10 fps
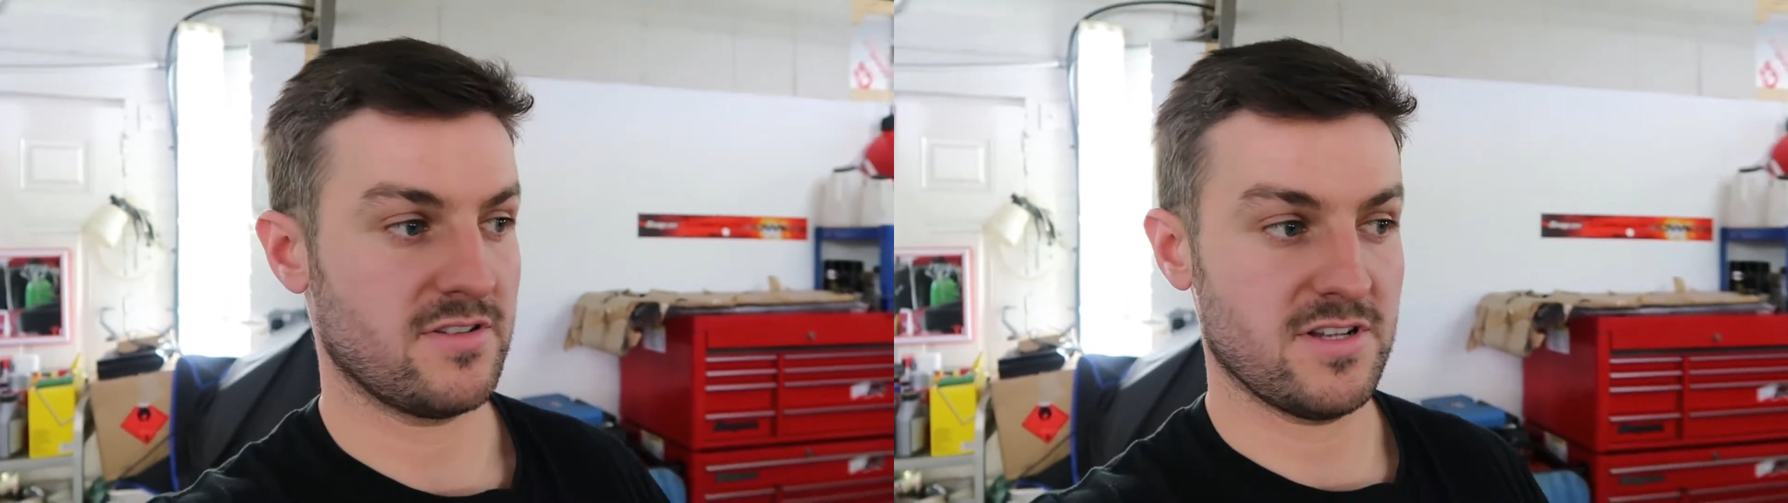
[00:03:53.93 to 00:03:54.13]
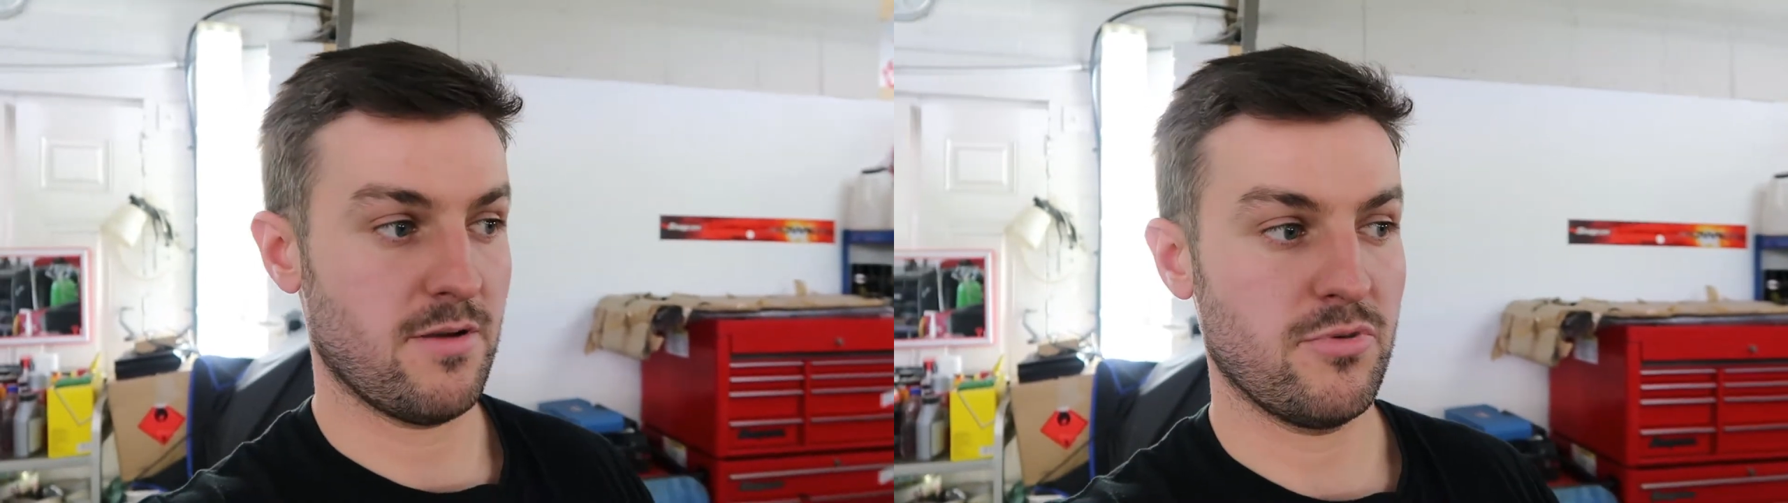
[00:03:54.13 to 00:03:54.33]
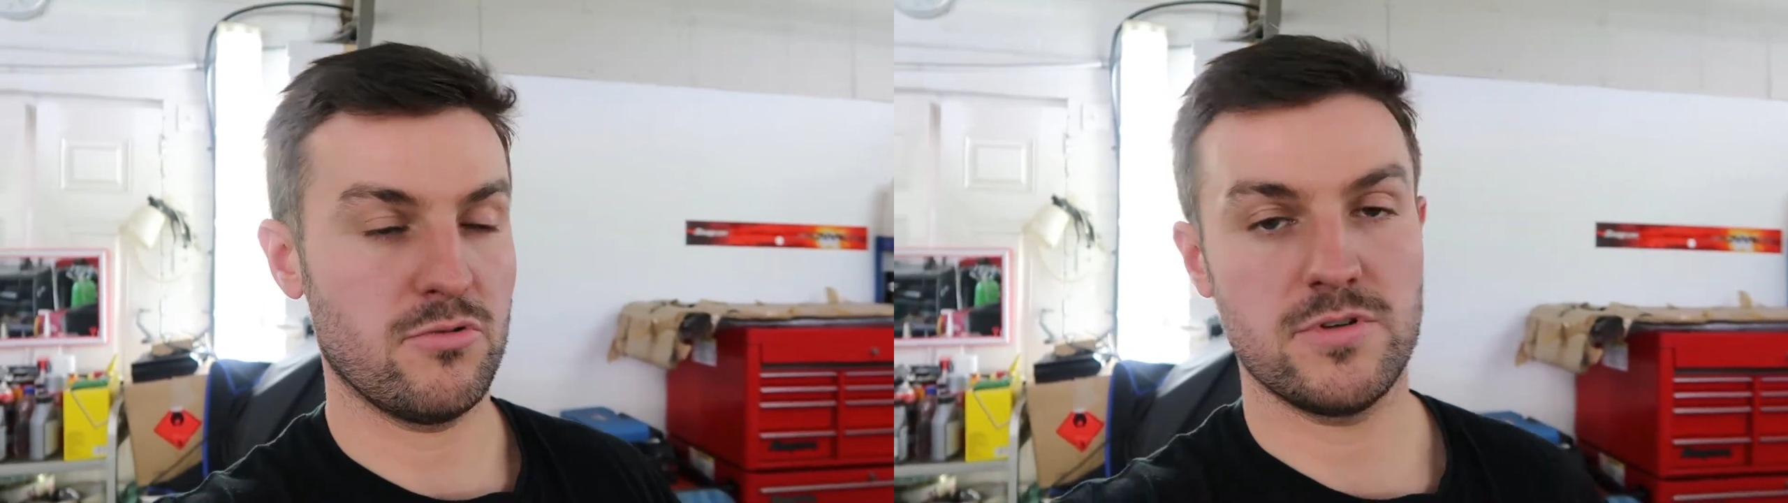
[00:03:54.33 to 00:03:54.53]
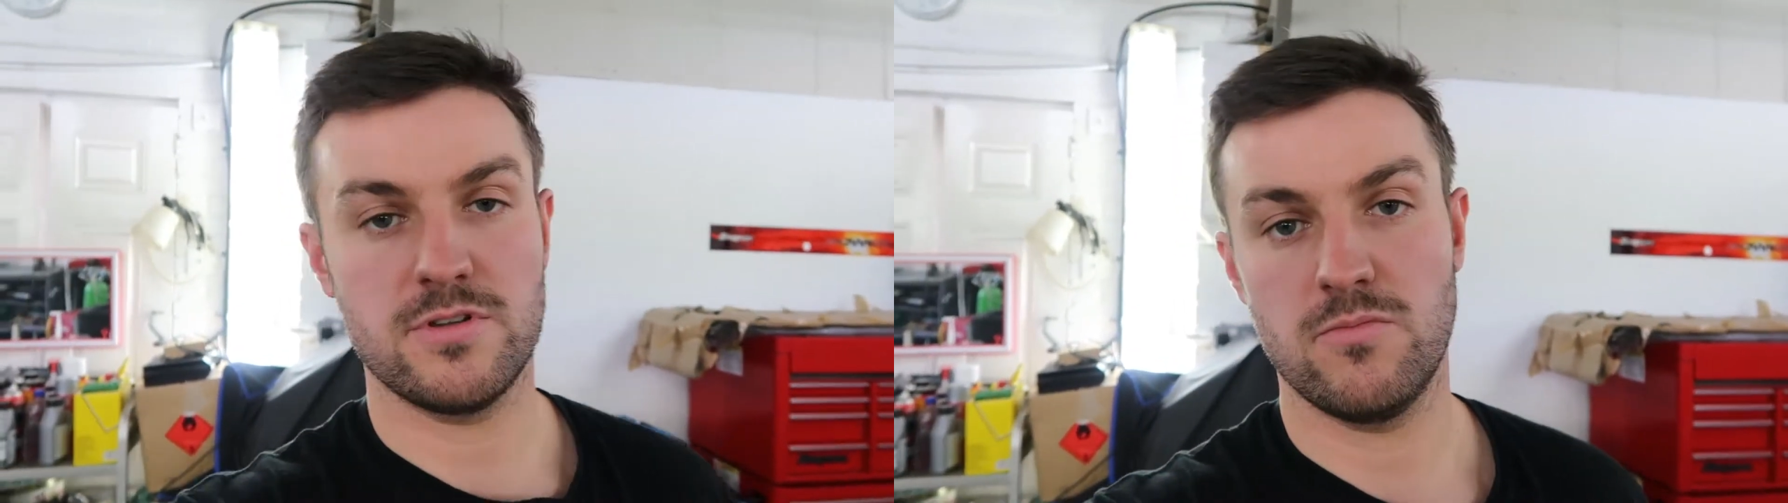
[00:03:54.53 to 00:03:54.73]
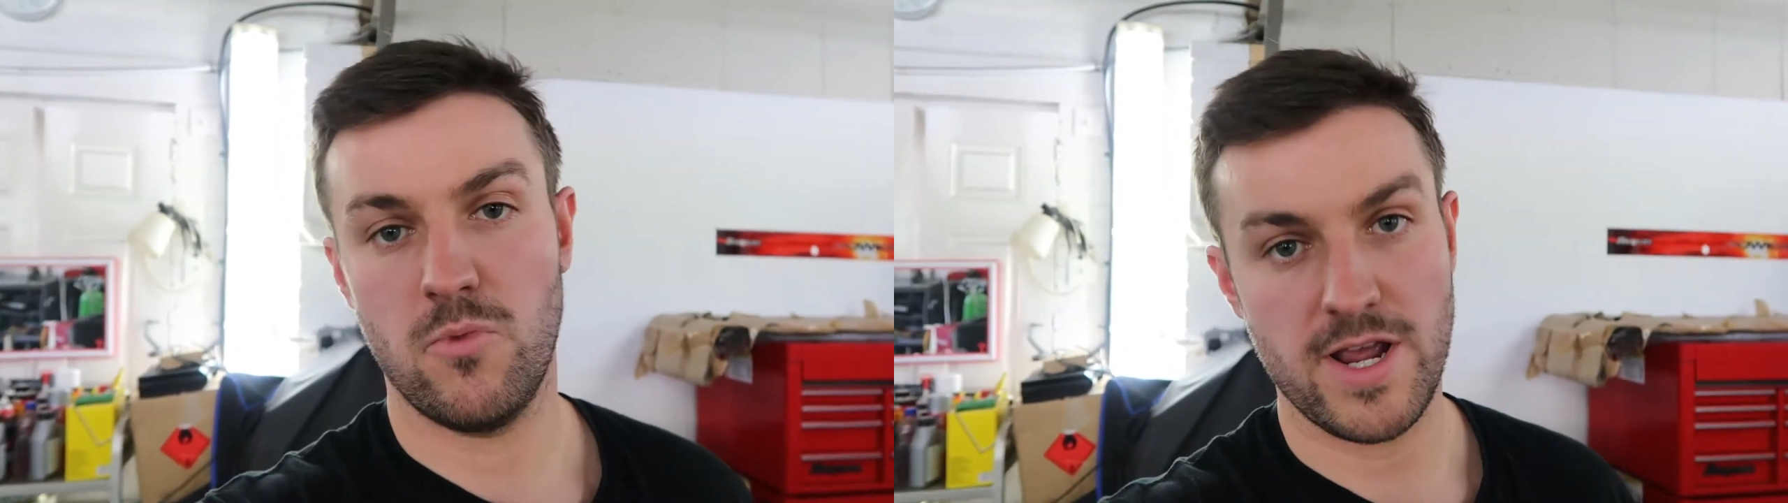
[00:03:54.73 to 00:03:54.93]
for example,
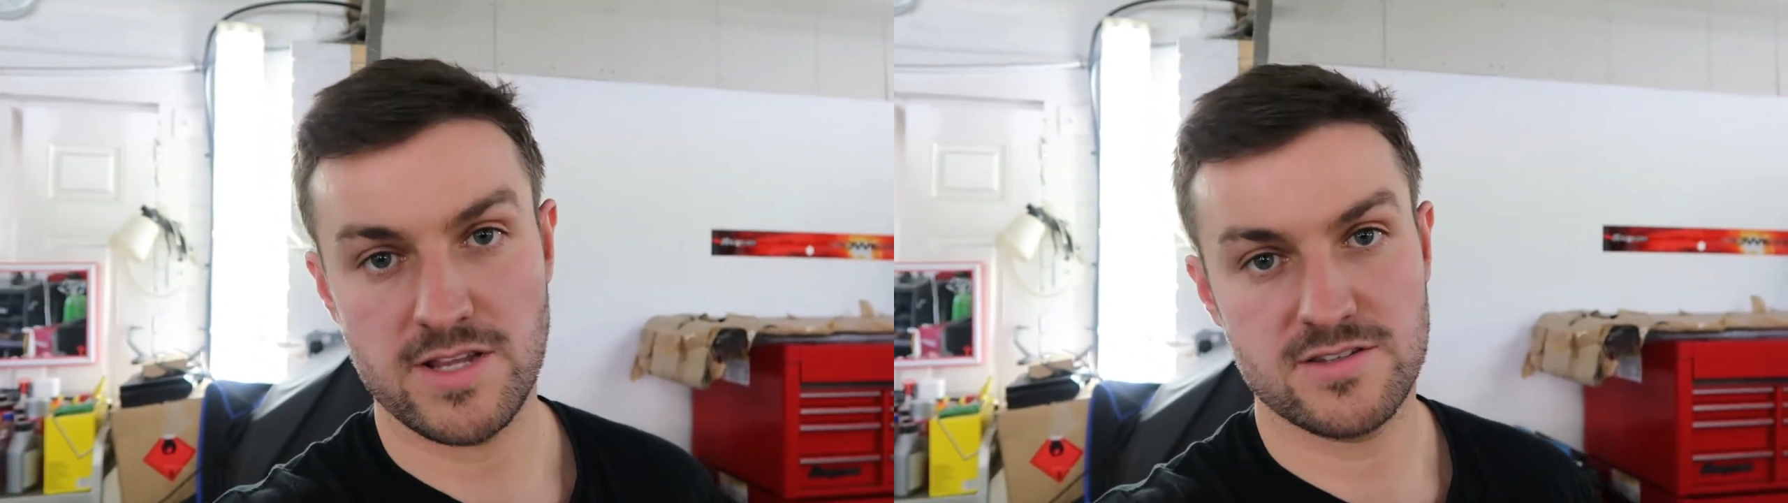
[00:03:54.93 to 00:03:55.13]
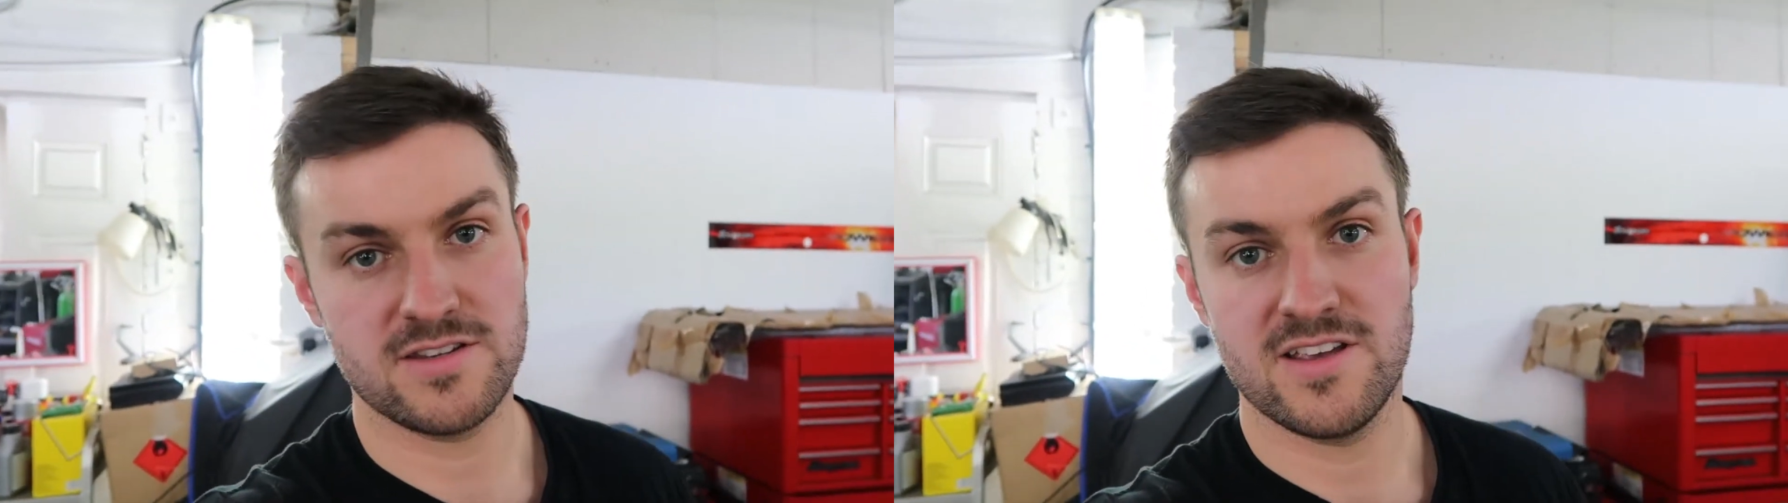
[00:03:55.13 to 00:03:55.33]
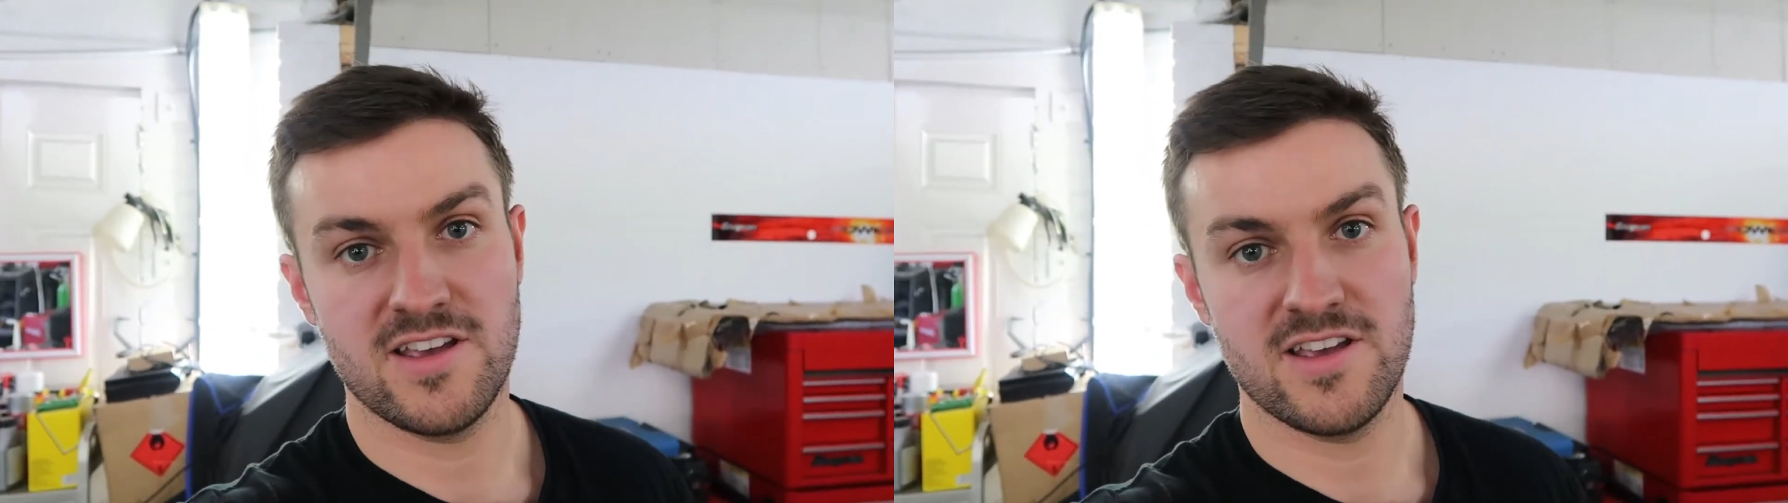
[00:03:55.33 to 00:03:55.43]
weighs